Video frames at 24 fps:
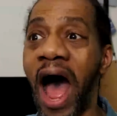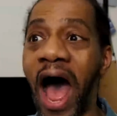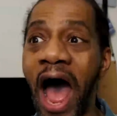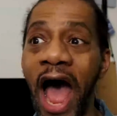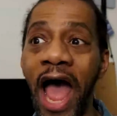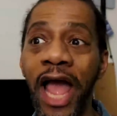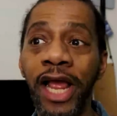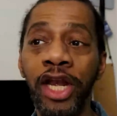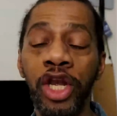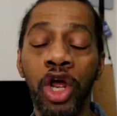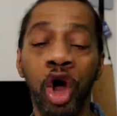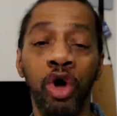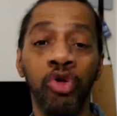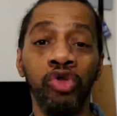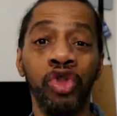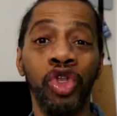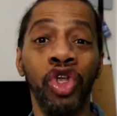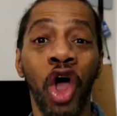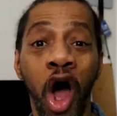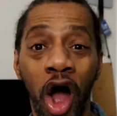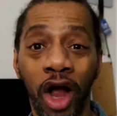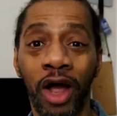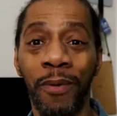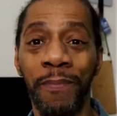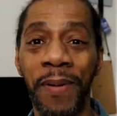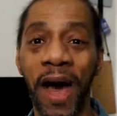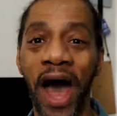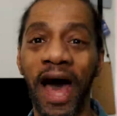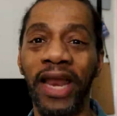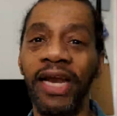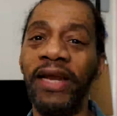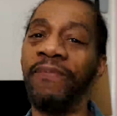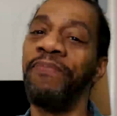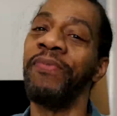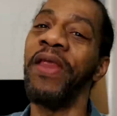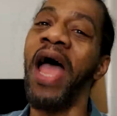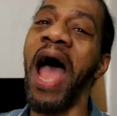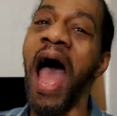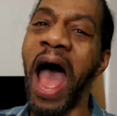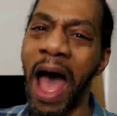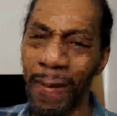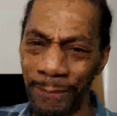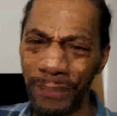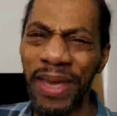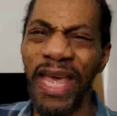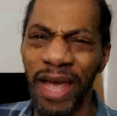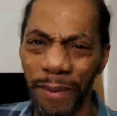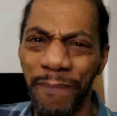I don't talk about it.
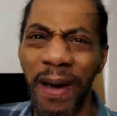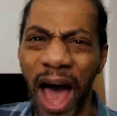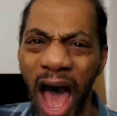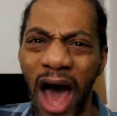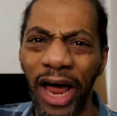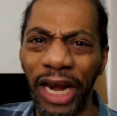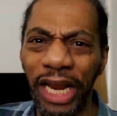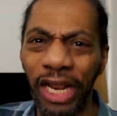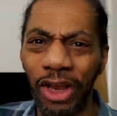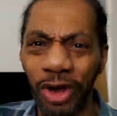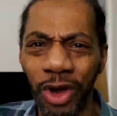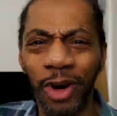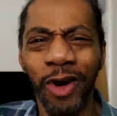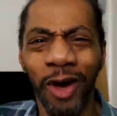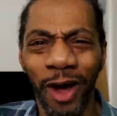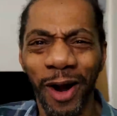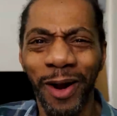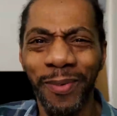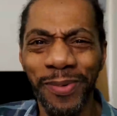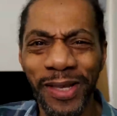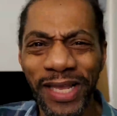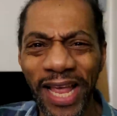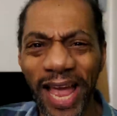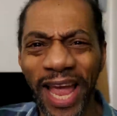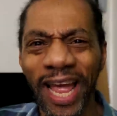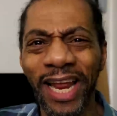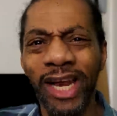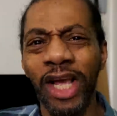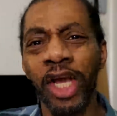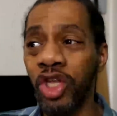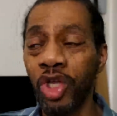I be about it. You know what I'm saying?